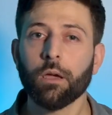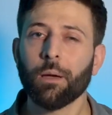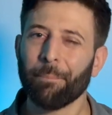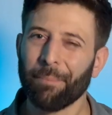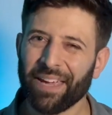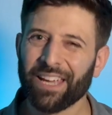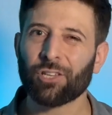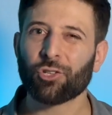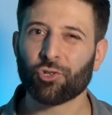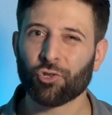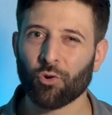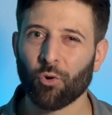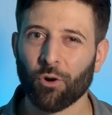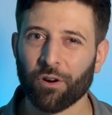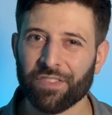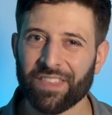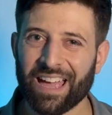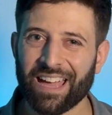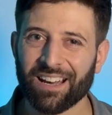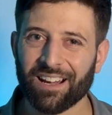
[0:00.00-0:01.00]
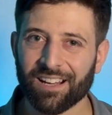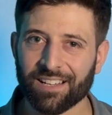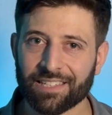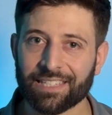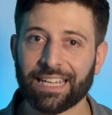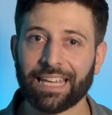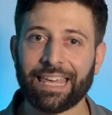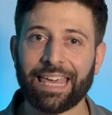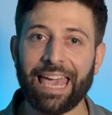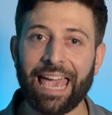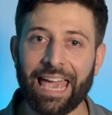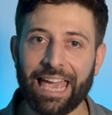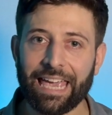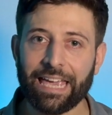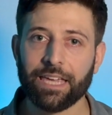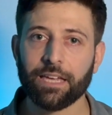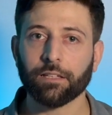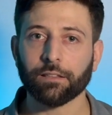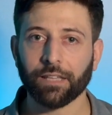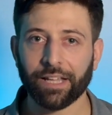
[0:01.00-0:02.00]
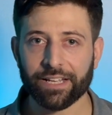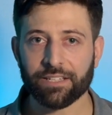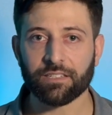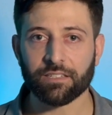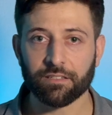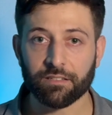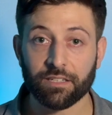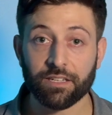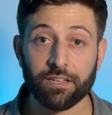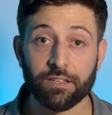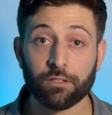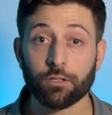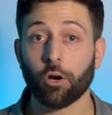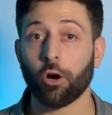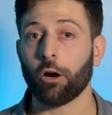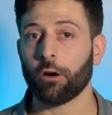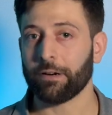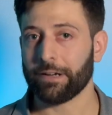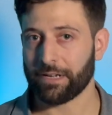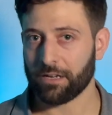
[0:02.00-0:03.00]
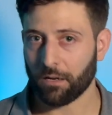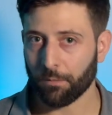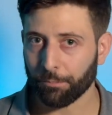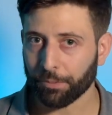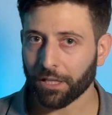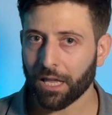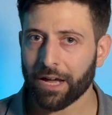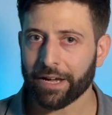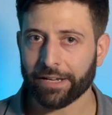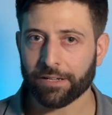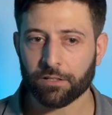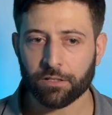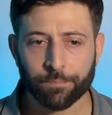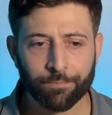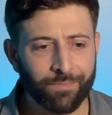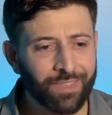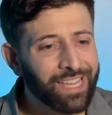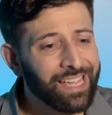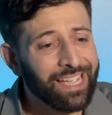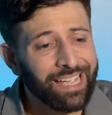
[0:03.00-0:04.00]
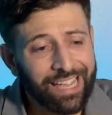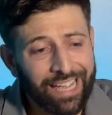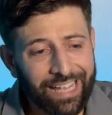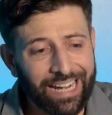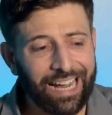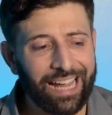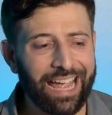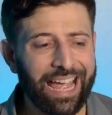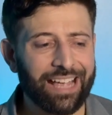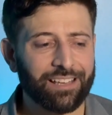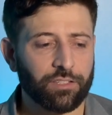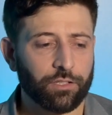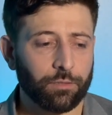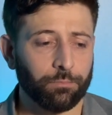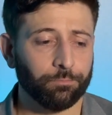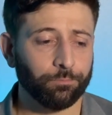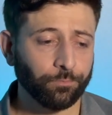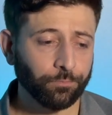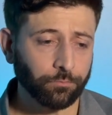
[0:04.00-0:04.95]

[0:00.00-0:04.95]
makes sure that us K licensees are in compliance. And I asked him,